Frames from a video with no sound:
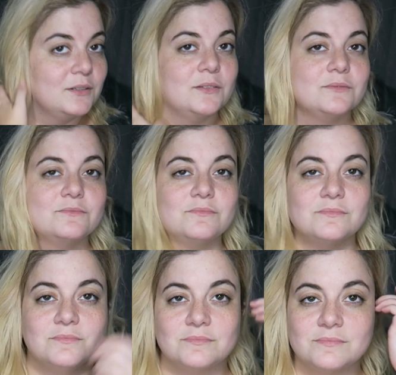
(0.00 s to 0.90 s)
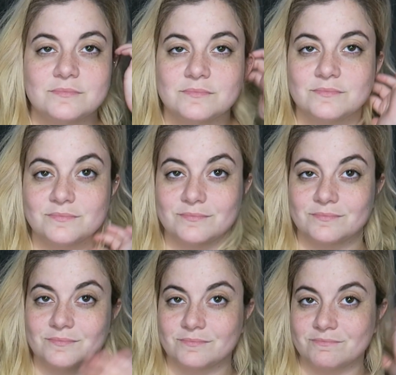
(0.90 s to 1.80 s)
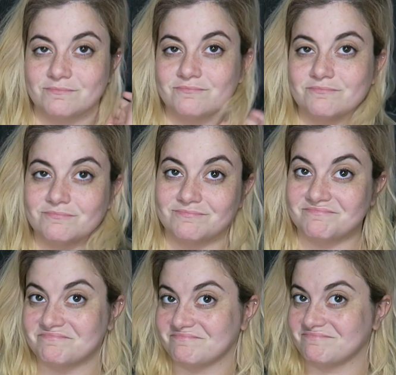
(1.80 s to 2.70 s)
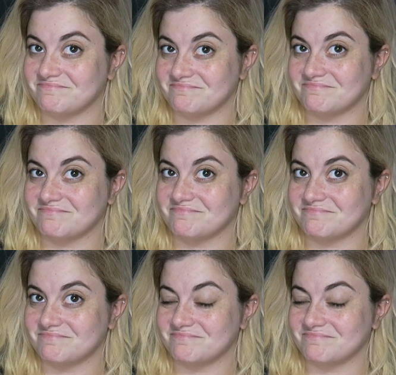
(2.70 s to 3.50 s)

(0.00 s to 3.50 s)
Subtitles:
(silence)